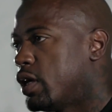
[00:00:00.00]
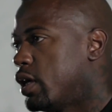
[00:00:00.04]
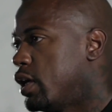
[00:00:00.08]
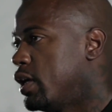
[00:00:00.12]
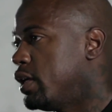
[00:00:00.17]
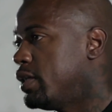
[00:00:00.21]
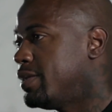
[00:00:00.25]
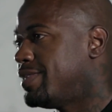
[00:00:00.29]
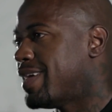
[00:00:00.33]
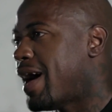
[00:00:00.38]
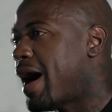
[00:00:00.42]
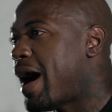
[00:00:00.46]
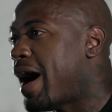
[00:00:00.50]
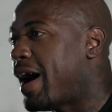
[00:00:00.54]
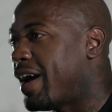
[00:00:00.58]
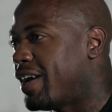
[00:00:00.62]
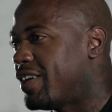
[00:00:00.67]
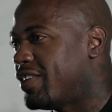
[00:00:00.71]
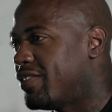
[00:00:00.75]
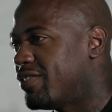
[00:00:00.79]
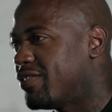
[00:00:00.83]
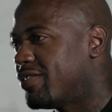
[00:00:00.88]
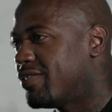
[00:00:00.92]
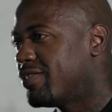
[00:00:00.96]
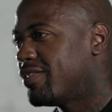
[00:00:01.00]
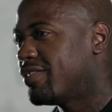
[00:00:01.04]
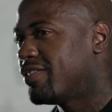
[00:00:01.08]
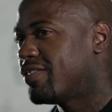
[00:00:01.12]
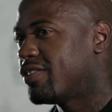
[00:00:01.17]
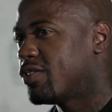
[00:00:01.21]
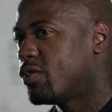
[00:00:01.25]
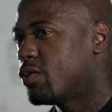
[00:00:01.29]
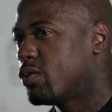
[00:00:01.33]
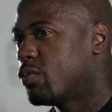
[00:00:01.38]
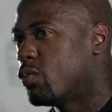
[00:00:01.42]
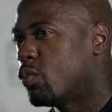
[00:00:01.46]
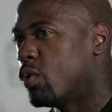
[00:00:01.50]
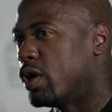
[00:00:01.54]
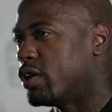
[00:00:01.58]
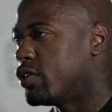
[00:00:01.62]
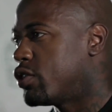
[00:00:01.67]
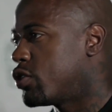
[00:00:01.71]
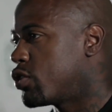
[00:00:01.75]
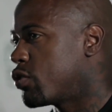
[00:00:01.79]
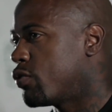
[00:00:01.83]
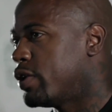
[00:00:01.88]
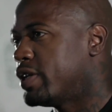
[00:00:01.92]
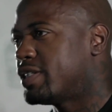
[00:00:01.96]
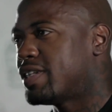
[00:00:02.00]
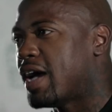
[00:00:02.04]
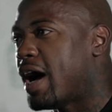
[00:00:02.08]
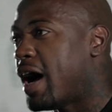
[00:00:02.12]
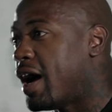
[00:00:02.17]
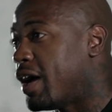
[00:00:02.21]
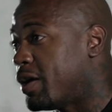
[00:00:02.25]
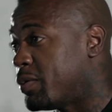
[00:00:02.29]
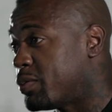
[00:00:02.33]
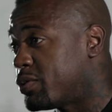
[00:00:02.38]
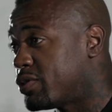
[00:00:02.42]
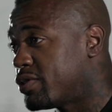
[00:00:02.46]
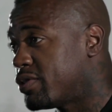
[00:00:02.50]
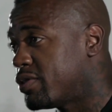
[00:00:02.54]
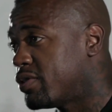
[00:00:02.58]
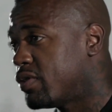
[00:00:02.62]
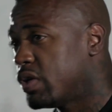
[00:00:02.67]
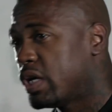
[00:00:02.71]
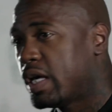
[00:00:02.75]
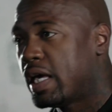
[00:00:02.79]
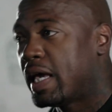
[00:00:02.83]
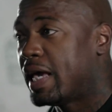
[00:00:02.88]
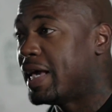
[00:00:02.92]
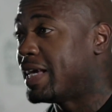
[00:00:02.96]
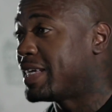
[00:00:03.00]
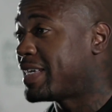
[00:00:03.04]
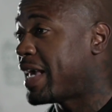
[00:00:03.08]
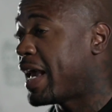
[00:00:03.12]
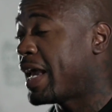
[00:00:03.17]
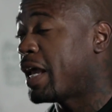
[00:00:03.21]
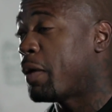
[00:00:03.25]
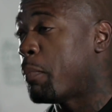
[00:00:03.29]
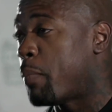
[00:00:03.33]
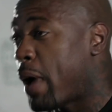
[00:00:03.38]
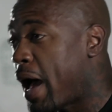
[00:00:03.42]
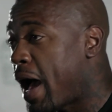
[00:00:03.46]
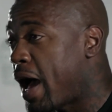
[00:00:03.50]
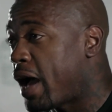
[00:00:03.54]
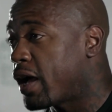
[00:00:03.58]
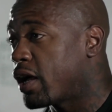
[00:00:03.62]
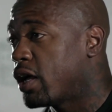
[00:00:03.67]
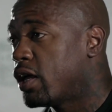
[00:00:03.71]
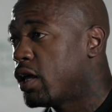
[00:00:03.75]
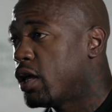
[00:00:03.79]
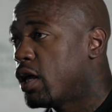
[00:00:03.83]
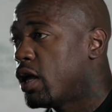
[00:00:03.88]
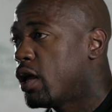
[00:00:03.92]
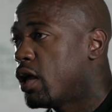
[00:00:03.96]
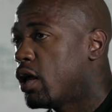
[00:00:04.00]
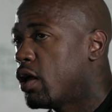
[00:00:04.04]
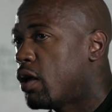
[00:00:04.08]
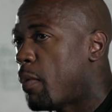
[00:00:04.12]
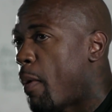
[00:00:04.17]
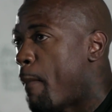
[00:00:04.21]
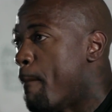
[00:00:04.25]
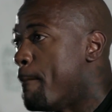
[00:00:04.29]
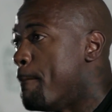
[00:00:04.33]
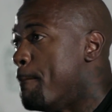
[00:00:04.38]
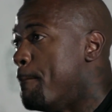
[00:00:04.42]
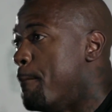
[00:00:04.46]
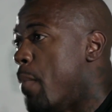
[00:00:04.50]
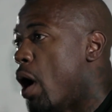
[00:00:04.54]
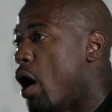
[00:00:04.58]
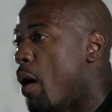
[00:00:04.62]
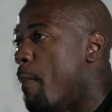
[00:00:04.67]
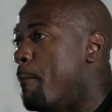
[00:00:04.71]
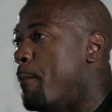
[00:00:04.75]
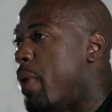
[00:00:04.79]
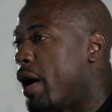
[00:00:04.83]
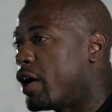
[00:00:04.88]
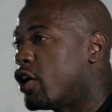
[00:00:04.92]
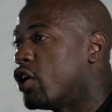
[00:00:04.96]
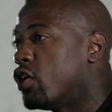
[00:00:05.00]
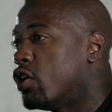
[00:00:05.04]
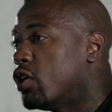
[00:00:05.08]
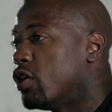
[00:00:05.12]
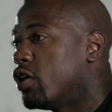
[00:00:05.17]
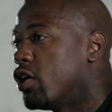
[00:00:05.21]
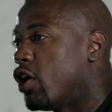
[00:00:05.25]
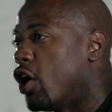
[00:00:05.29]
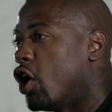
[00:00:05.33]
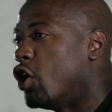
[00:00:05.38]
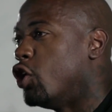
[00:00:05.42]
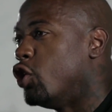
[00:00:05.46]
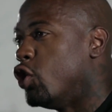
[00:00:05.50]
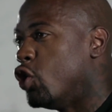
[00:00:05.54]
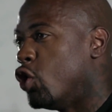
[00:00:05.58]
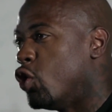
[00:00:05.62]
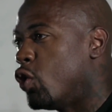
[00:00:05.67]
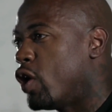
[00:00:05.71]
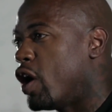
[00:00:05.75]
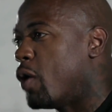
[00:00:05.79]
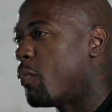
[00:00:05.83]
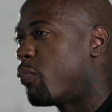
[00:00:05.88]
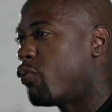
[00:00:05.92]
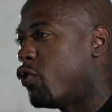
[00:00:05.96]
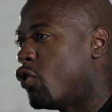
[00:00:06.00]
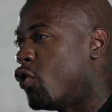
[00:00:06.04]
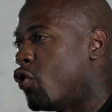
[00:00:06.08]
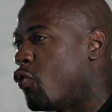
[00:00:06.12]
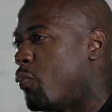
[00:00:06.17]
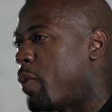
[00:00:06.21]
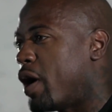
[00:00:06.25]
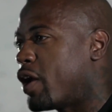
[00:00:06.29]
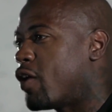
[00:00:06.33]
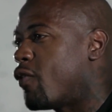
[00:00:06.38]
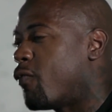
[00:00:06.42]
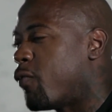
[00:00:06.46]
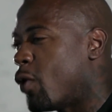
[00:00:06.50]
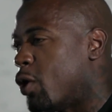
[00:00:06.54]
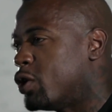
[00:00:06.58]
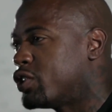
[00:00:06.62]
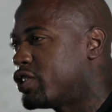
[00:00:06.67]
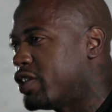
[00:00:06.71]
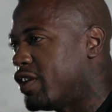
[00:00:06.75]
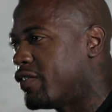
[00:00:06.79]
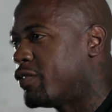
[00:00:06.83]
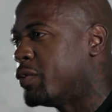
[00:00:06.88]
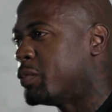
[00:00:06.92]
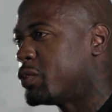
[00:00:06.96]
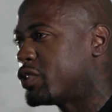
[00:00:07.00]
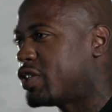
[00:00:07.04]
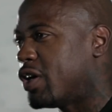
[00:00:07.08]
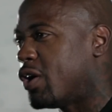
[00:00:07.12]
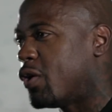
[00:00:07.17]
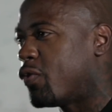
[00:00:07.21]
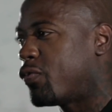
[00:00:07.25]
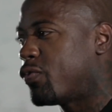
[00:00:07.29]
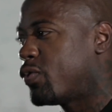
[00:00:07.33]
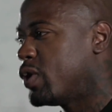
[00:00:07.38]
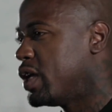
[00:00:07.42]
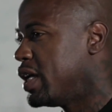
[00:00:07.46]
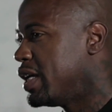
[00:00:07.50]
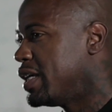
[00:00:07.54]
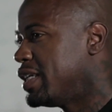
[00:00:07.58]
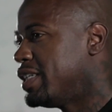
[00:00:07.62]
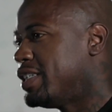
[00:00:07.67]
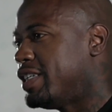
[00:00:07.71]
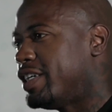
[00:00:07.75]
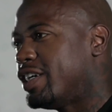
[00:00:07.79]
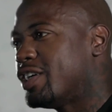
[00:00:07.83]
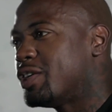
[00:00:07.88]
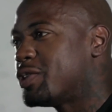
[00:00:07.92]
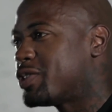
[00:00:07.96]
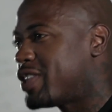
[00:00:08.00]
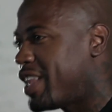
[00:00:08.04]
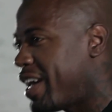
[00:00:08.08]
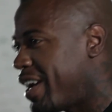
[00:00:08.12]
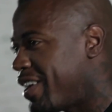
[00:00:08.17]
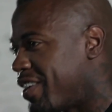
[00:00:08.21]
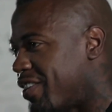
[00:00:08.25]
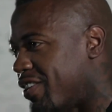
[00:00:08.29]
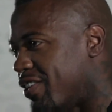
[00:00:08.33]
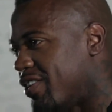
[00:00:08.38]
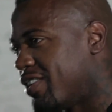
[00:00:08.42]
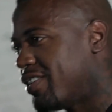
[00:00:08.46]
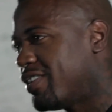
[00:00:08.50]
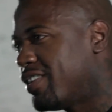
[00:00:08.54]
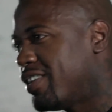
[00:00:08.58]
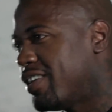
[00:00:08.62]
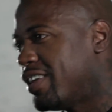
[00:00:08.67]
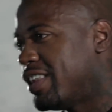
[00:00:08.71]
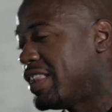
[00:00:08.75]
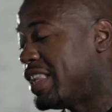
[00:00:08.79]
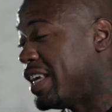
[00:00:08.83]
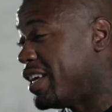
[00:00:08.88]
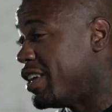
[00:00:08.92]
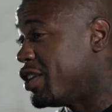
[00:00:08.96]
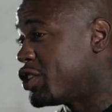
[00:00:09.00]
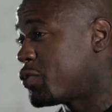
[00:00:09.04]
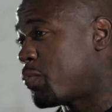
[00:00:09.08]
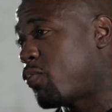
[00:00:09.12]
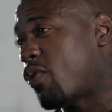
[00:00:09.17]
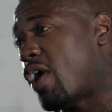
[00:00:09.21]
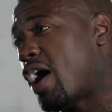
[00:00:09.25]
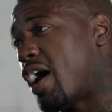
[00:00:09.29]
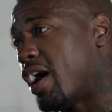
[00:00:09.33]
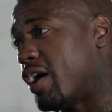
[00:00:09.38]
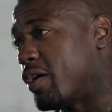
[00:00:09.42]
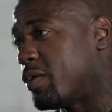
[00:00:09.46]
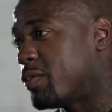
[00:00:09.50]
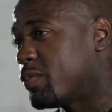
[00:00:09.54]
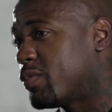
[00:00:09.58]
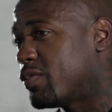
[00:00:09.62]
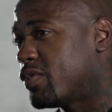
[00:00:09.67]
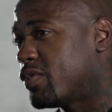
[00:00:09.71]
He died, 3 times and came back a new, improved, better version of himself years later than his prime.